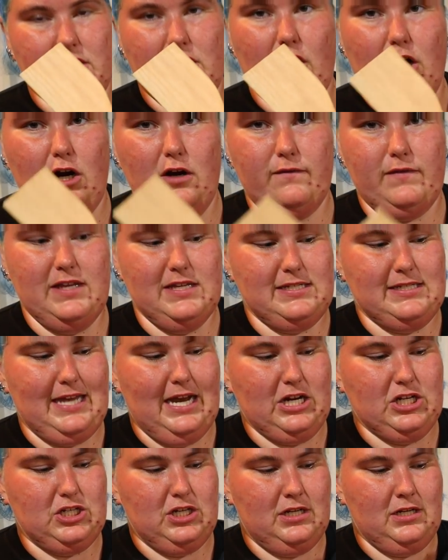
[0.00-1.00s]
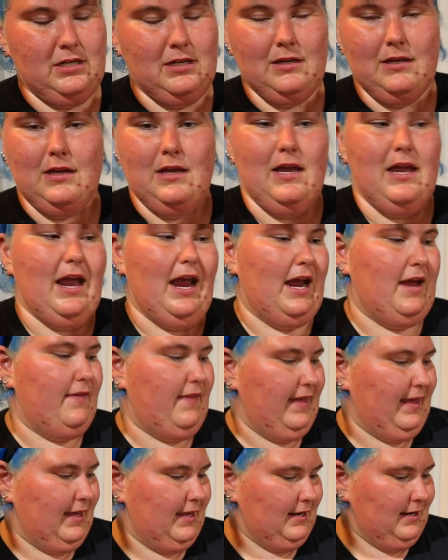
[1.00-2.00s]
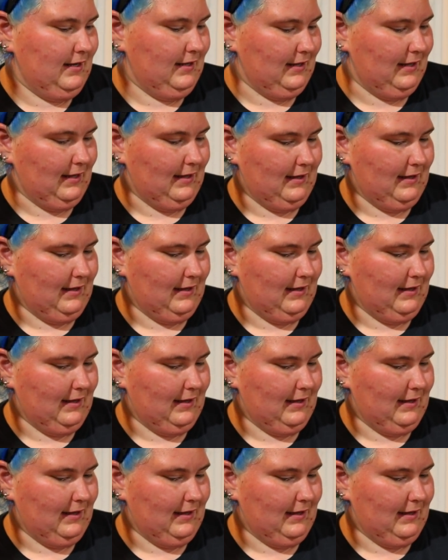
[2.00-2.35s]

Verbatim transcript: to carve this section, and then